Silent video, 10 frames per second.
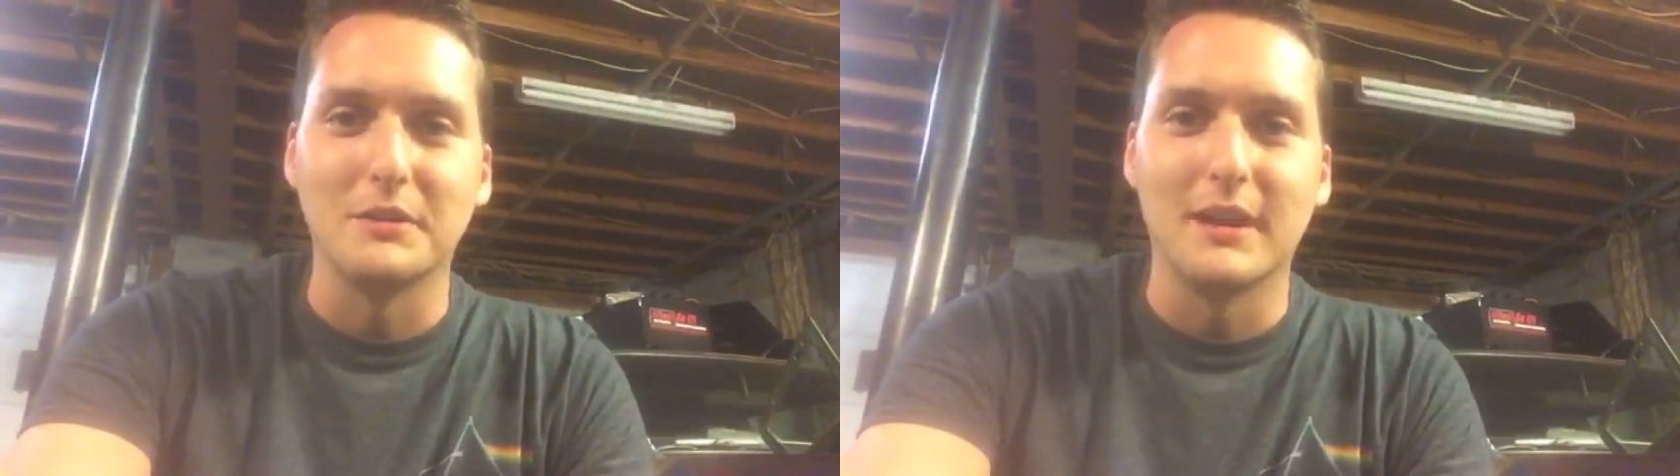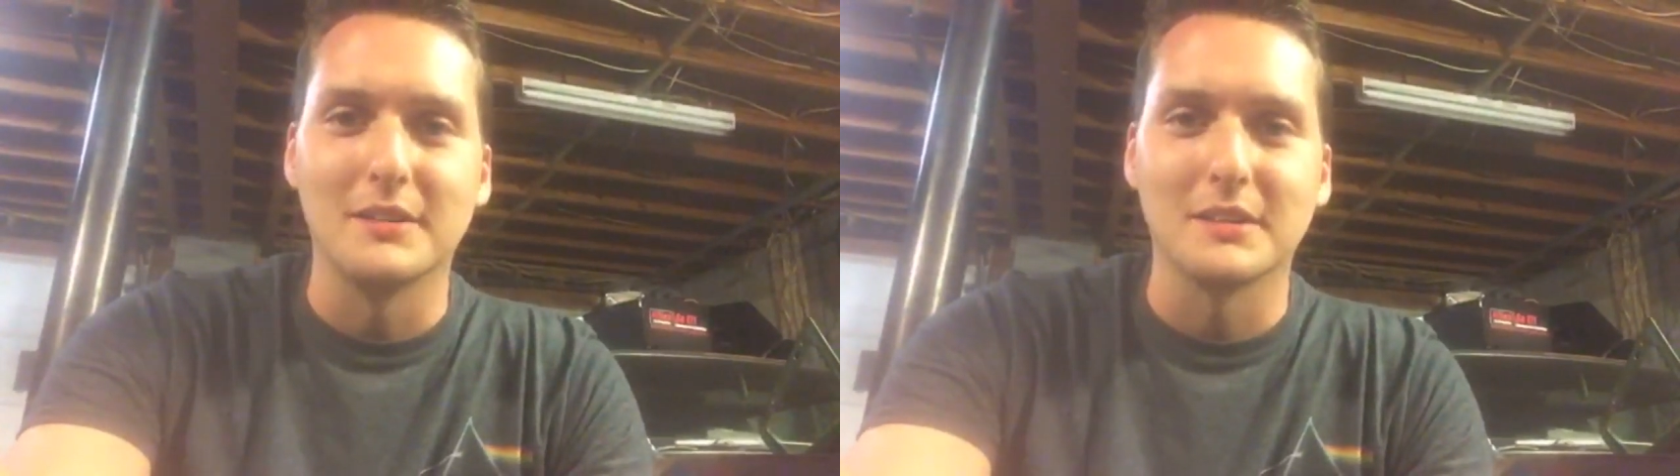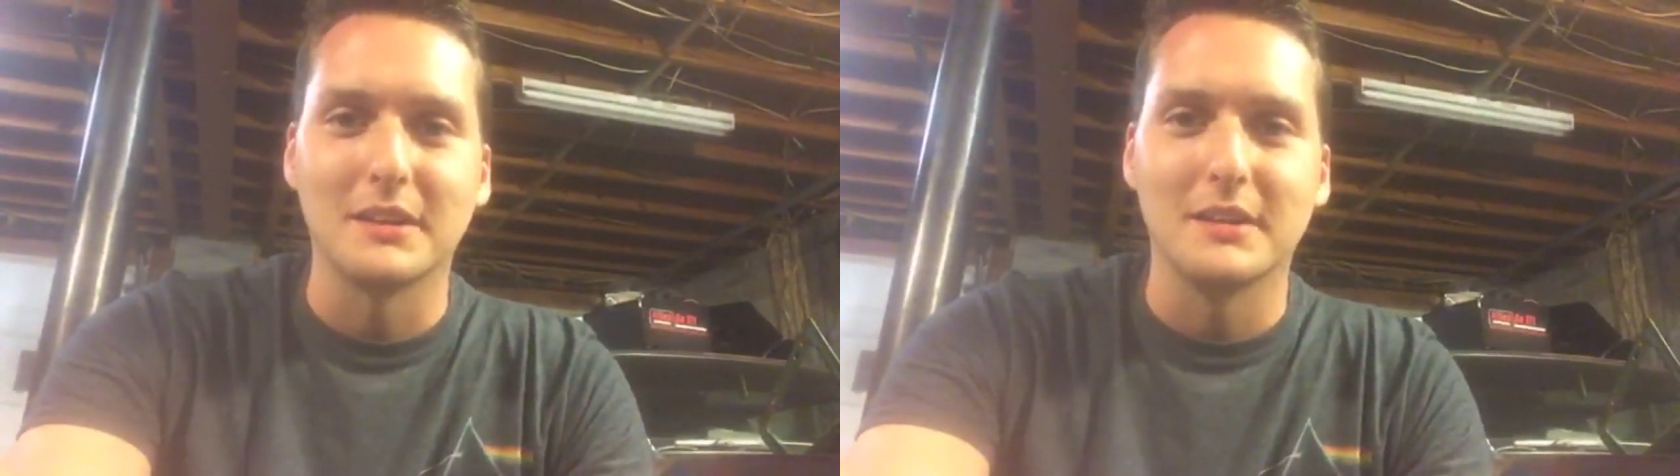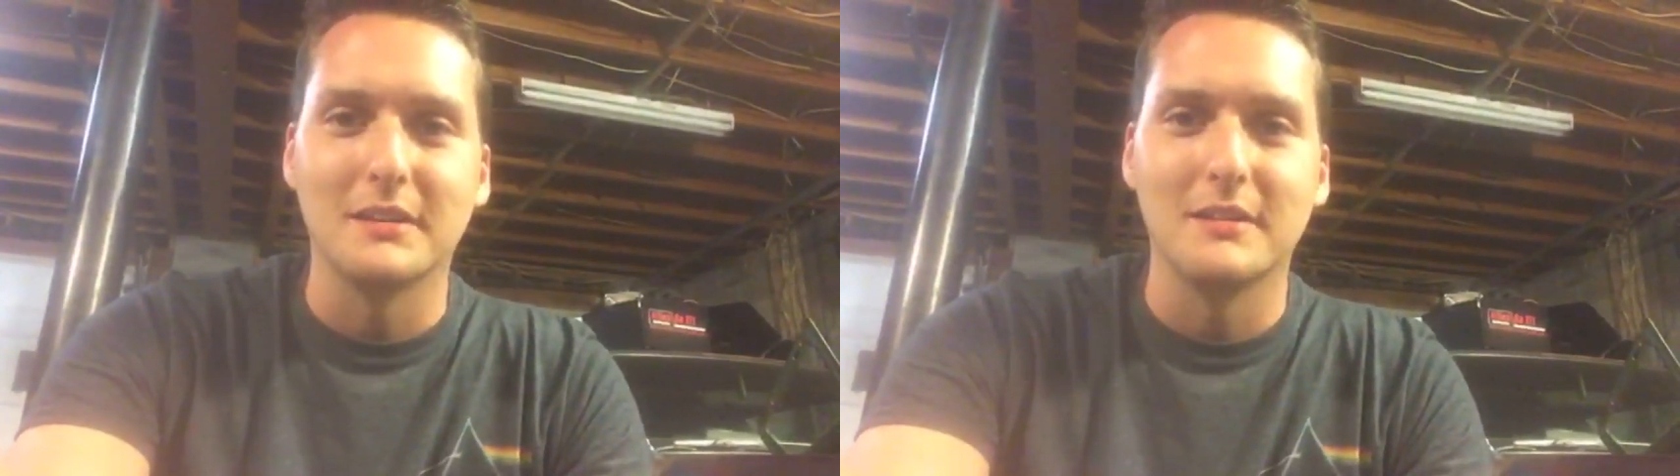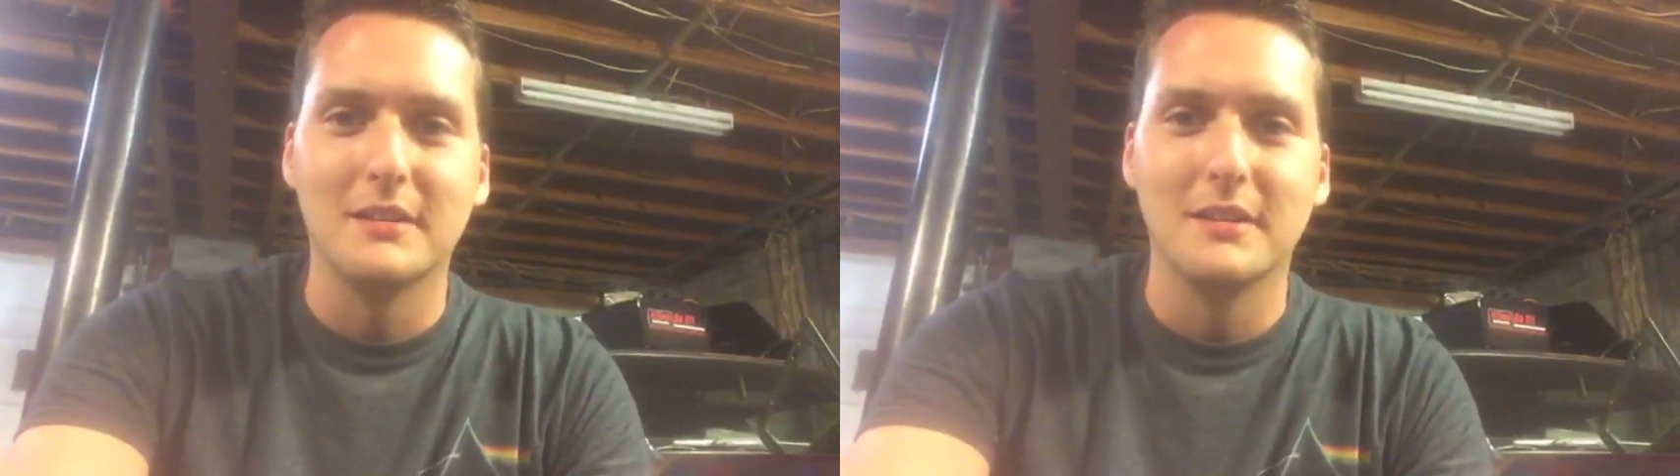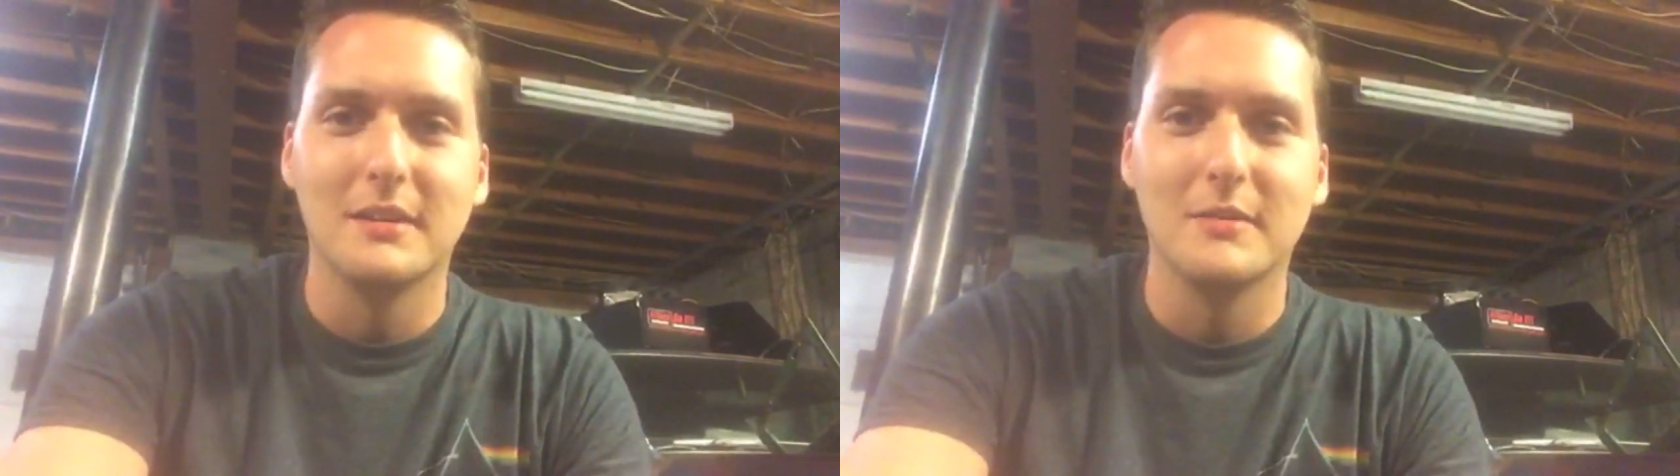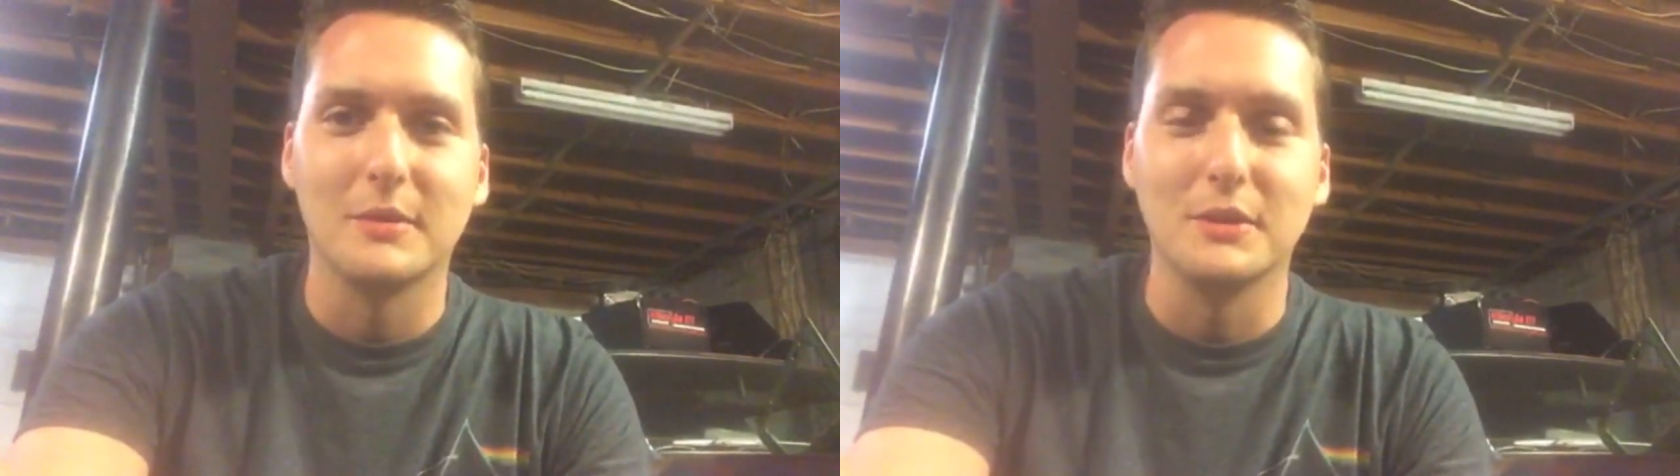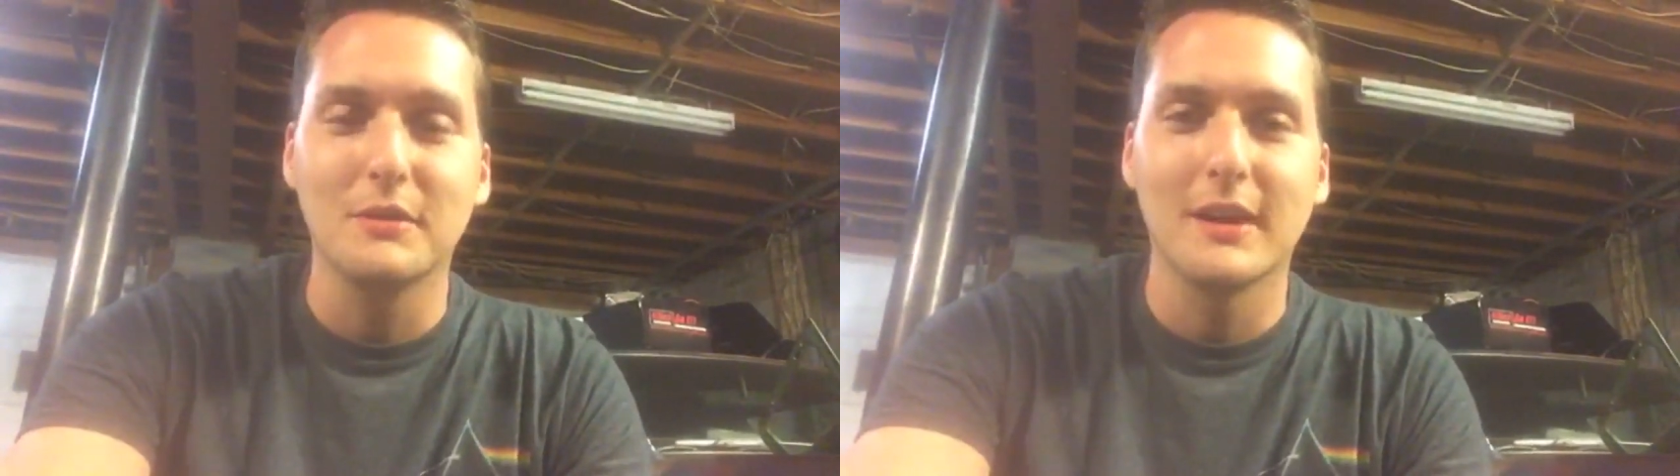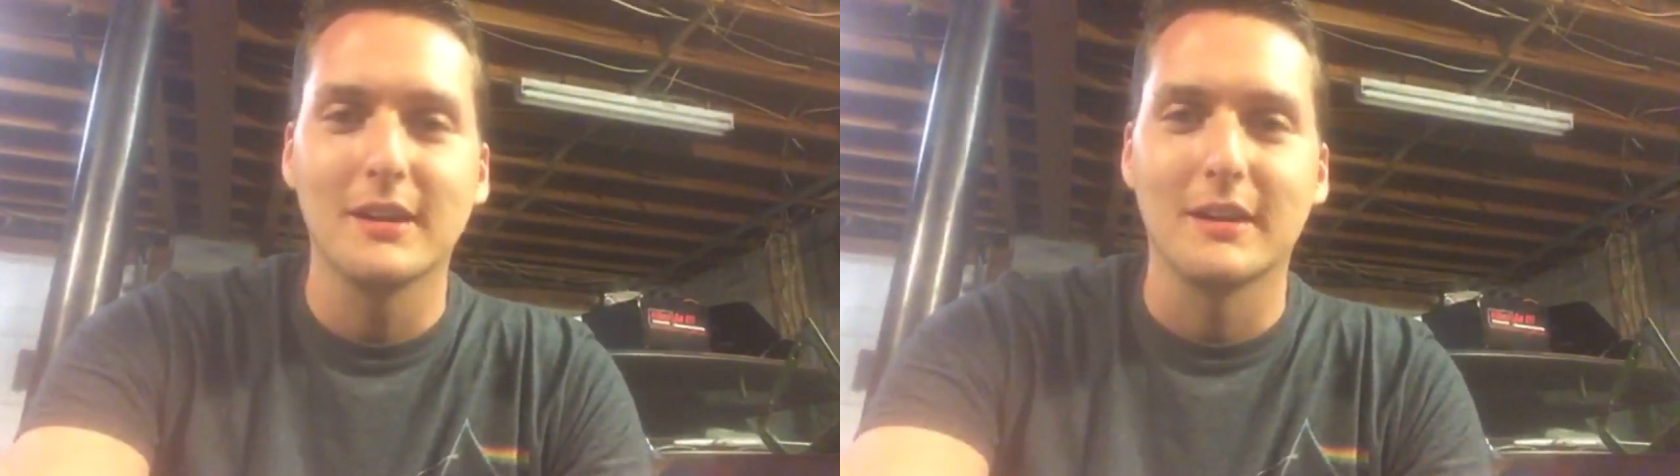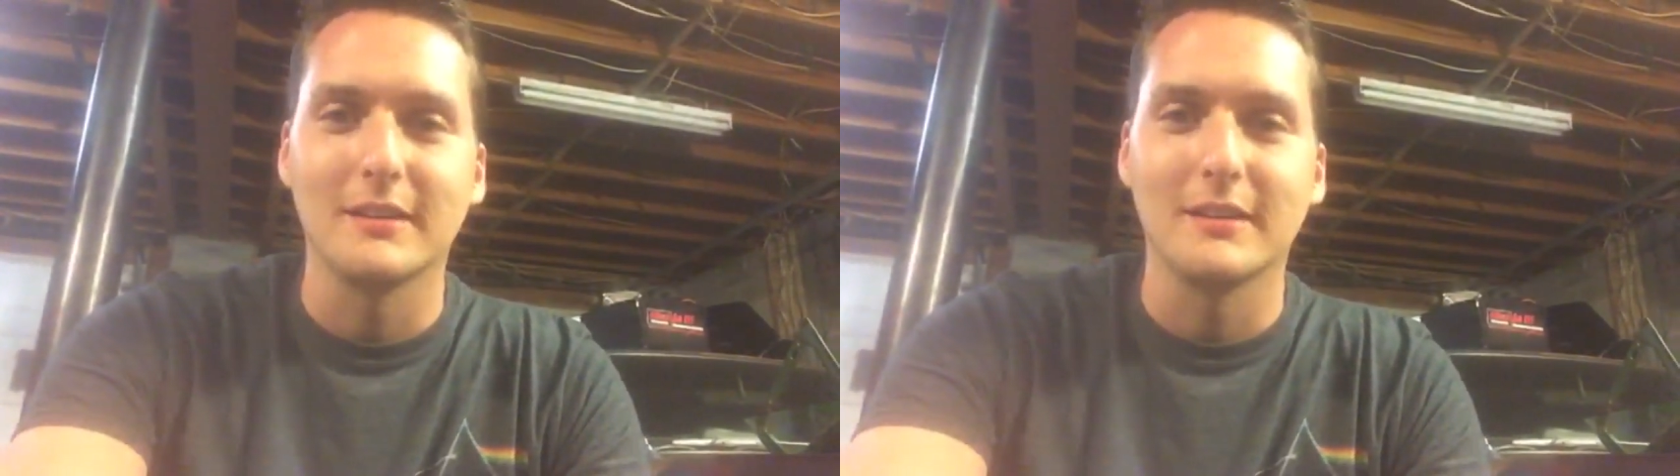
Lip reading: guys again. But you got